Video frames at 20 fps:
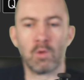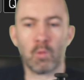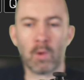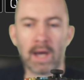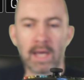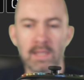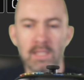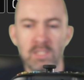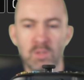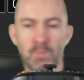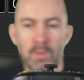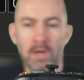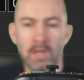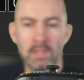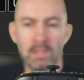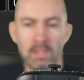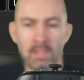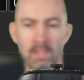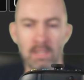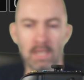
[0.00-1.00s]
the wireless
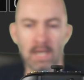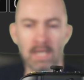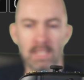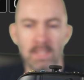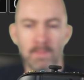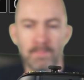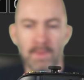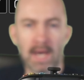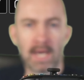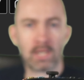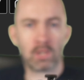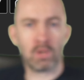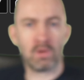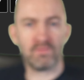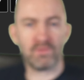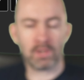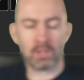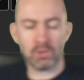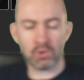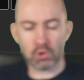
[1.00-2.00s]
button at the back
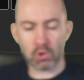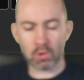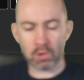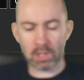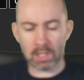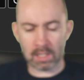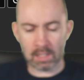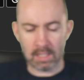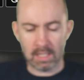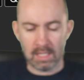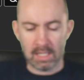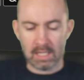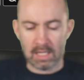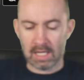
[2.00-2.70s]
of the controller,